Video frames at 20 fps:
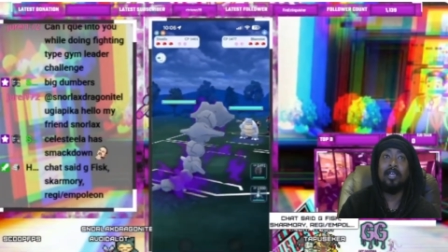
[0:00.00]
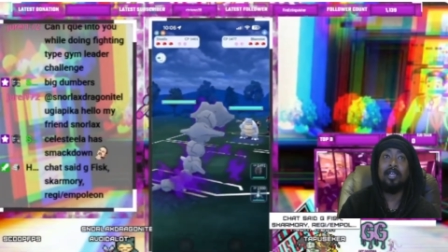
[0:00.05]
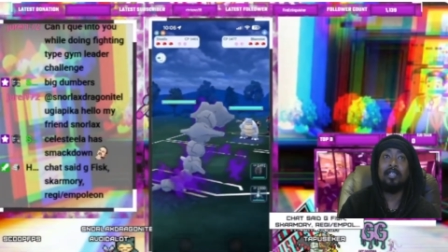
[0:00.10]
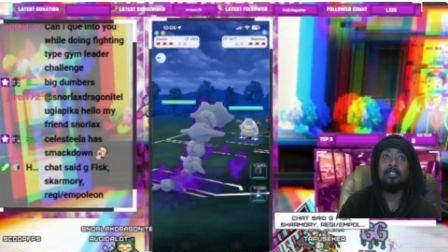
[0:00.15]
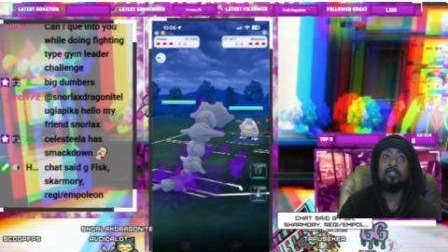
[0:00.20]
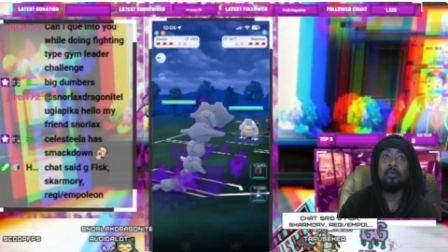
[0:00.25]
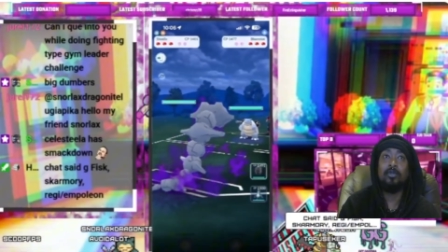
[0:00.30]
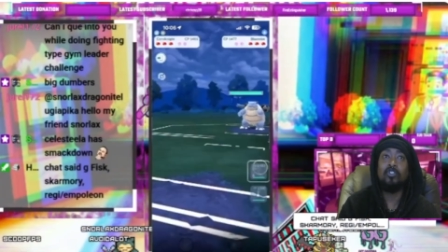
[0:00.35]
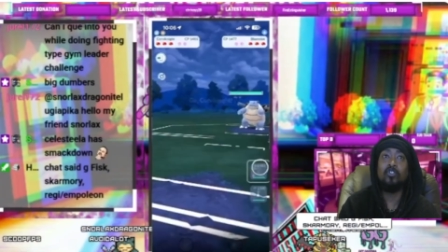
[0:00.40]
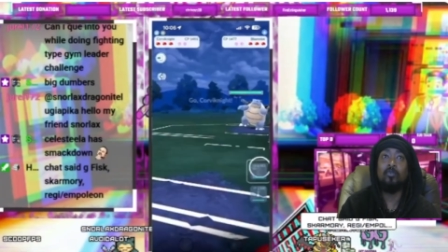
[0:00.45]
and
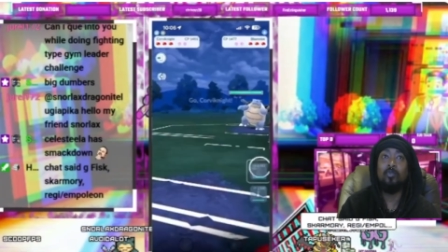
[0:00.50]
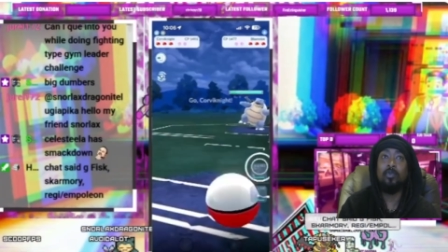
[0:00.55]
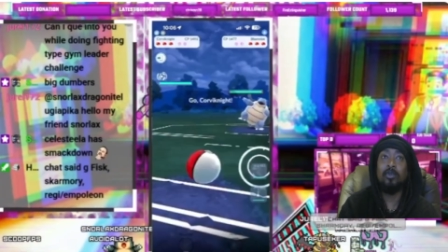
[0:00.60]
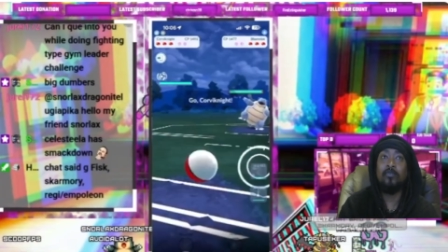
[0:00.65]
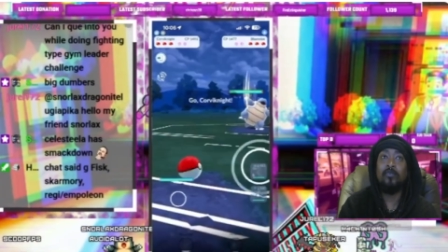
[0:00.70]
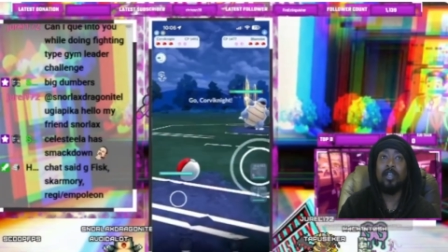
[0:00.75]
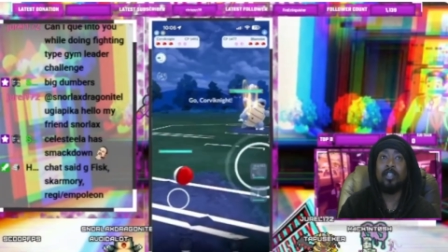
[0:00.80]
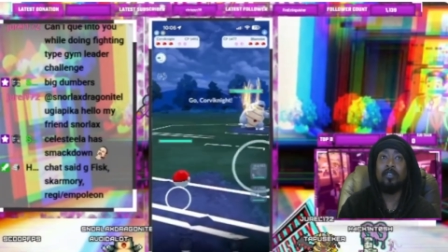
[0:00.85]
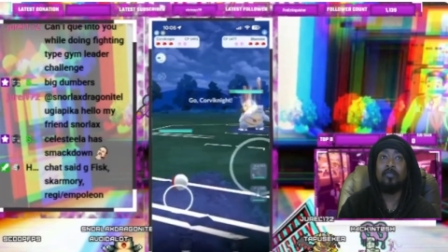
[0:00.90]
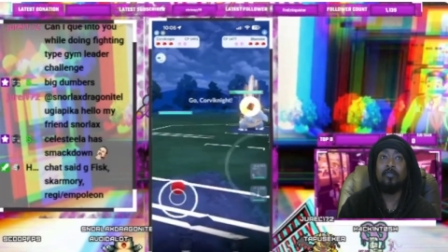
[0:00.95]
so it's super
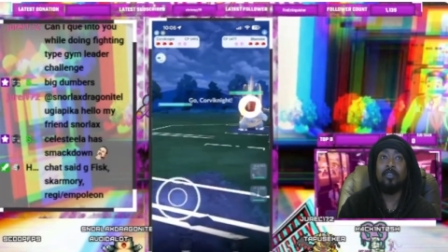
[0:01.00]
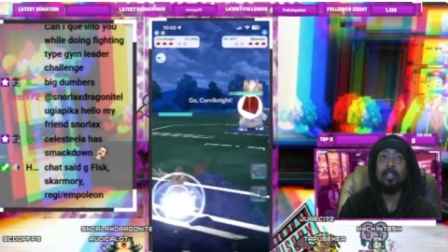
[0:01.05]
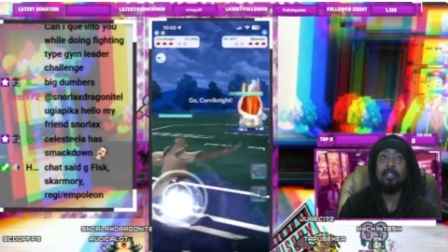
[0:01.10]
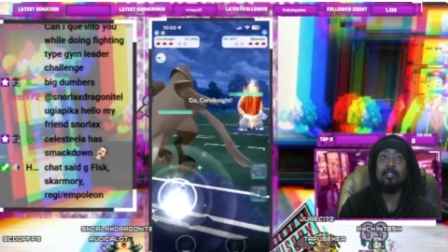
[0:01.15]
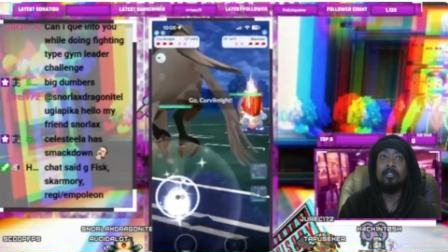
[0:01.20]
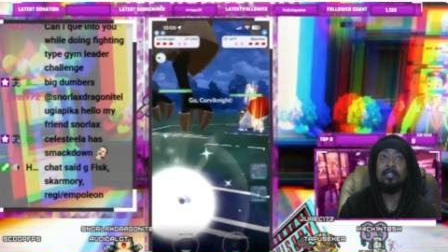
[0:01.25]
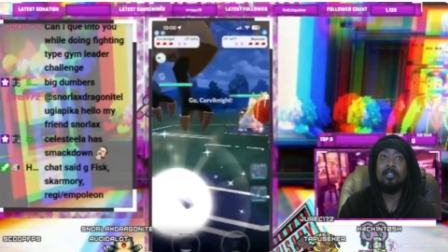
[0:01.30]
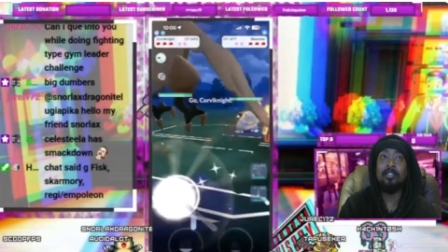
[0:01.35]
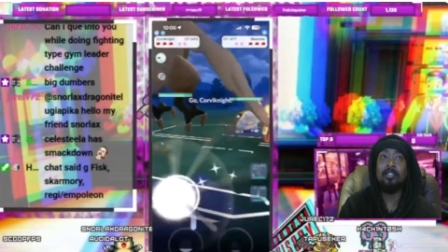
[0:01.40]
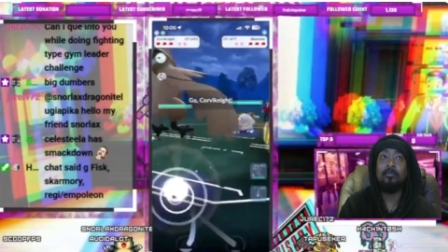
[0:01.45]
effective
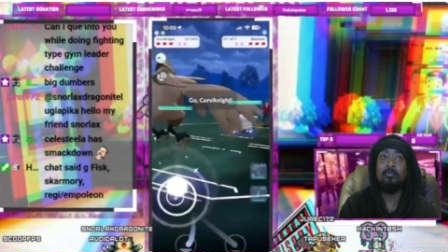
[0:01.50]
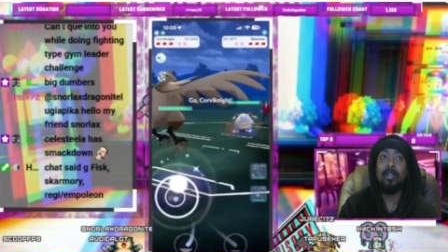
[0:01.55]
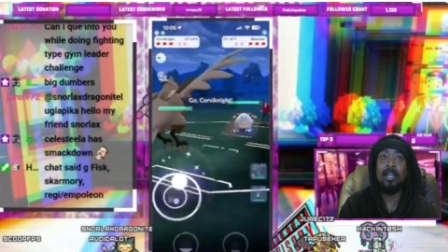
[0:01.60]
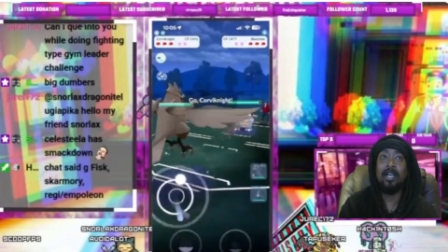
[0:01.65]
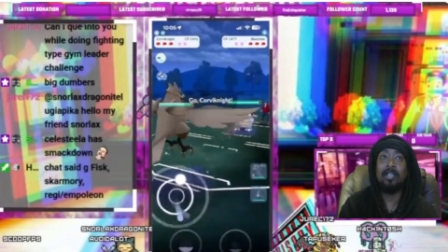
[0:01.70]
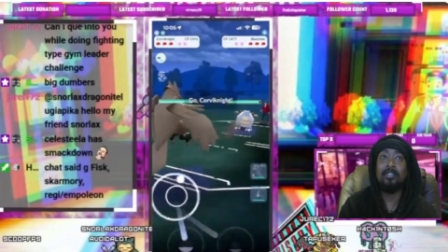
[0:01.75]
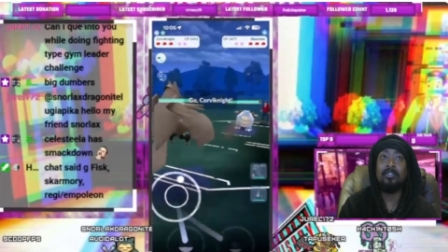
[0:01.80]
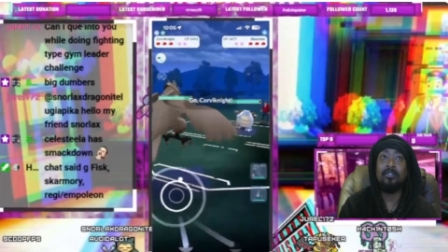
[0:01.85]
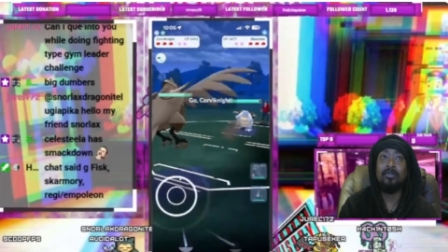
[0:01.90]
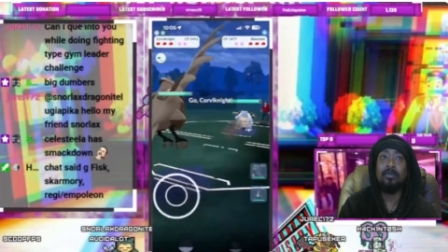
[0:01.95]
into this
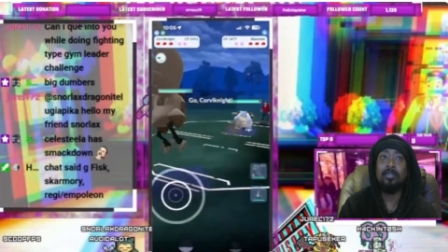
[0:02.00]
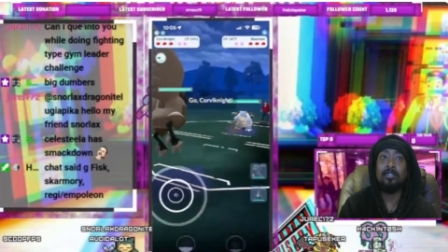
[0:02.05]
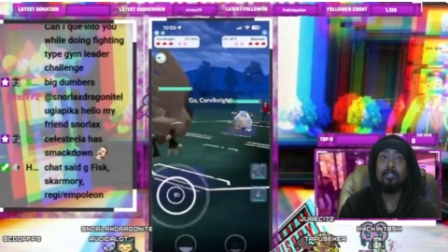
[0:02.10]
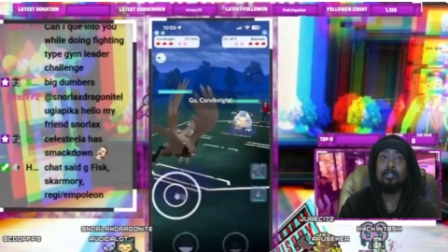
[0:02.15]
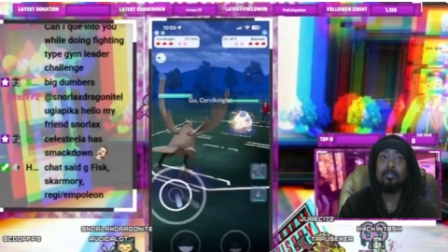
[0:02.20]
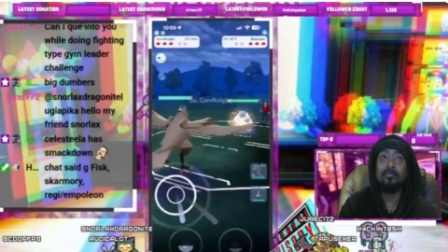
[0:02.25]
Blastoise.